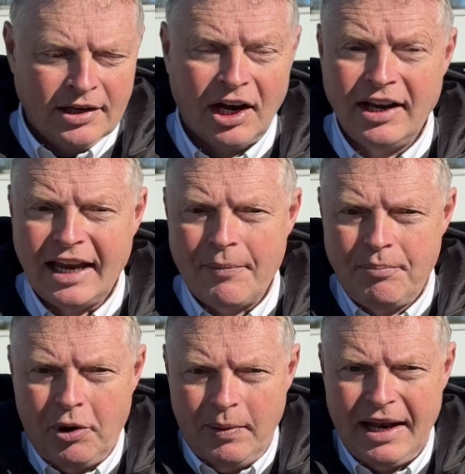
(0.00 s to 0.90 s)
So yeah,
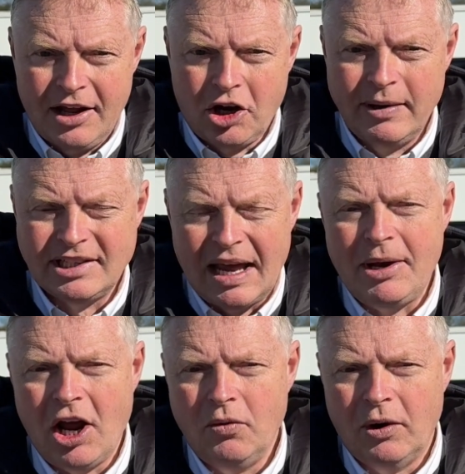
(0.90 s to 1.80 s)
pop it in the comments, let me
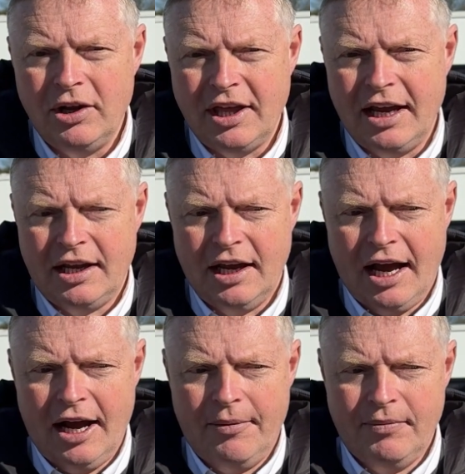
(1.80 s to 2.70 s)
know what you think,
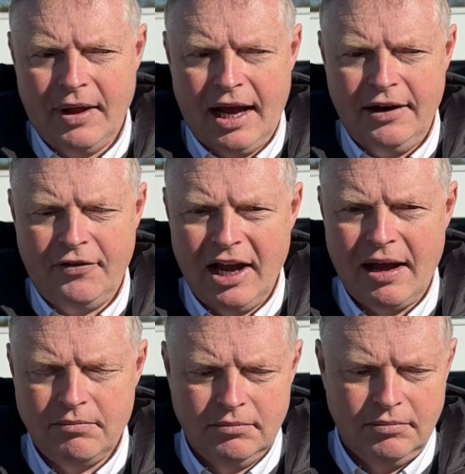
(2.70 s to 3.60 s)
and if I
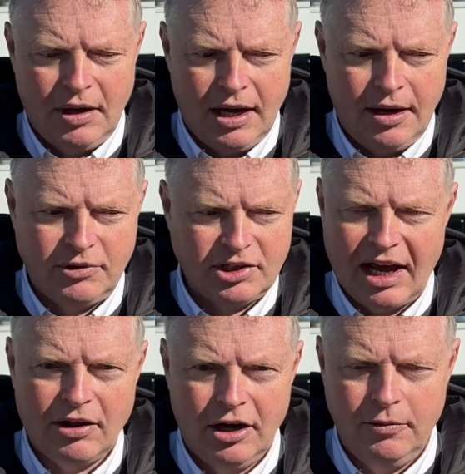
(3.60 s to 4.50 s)
am just
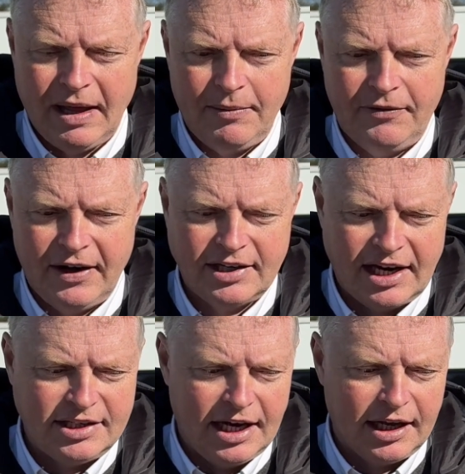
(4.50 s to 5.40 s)
out the loop, that'd be
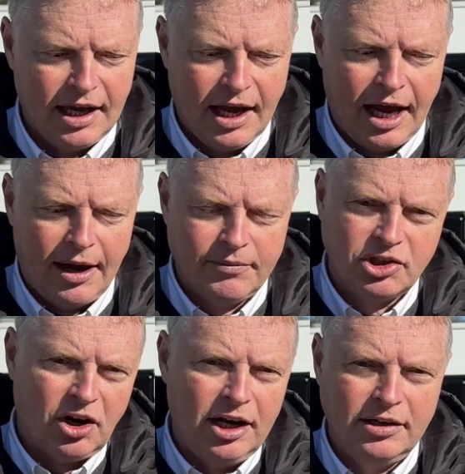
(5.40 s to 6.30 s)
fantastic.
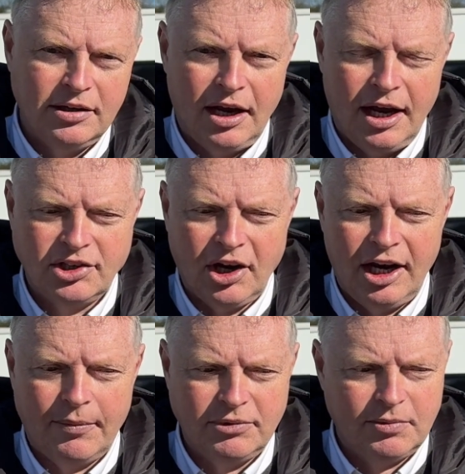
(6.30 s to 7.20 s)
Sign
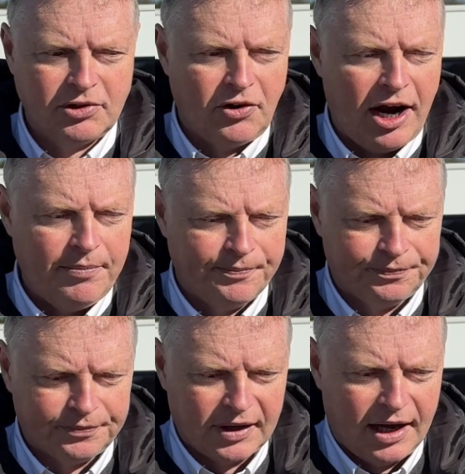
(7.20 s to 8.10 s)
up, subscribe,
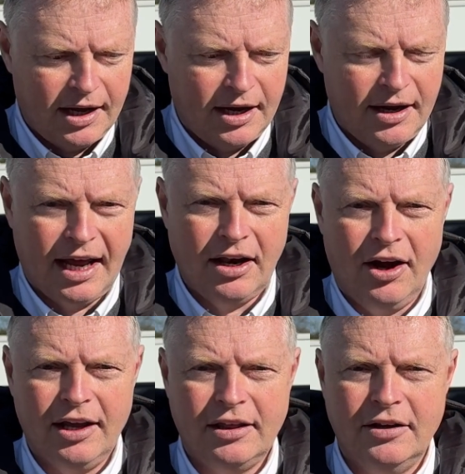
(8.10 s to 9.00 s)
and
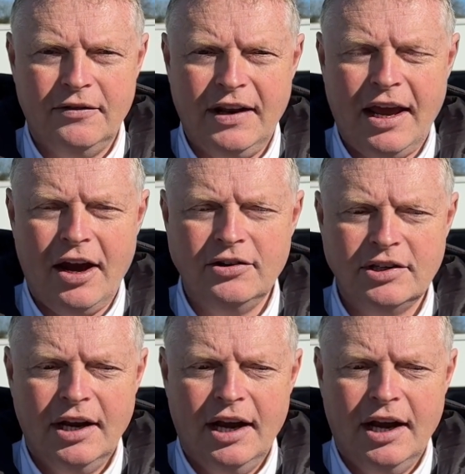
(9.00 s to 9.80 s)
like the videos,